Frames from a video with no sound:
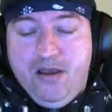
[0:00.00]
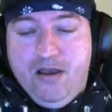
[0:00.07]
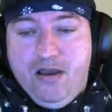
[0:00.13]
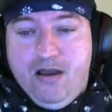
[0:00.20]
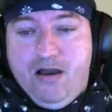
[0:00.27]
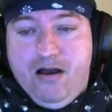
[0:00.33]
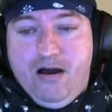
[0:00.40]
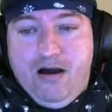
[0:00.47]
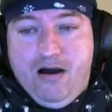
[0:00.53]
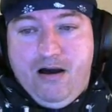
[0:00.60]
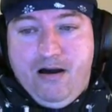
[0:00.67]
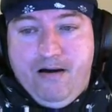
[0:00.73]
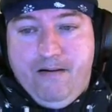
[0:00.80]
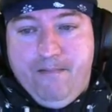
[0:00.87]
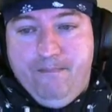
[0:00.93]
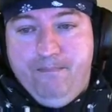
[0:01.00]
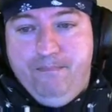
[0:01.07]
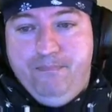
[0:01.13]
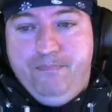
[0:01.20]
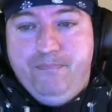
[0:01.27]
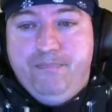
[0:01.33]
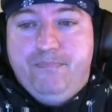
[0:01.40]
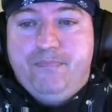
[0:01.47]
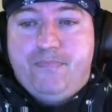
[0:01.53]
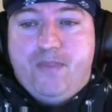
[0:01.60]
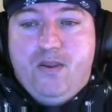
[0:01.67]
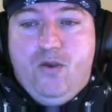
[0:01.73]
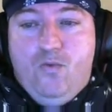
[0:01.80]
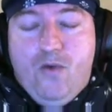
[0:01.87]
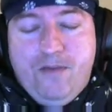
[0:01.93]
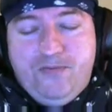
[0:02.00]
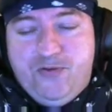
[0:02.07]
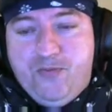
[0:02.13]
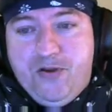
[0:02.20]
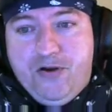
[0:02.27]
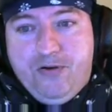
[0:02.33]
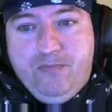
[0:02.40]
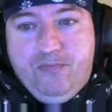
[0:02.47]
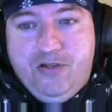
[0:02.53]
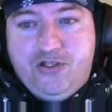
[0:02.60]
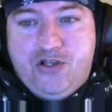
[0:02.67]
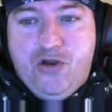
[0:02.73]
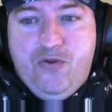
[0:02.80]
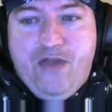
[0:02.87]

web spinner. Let's go that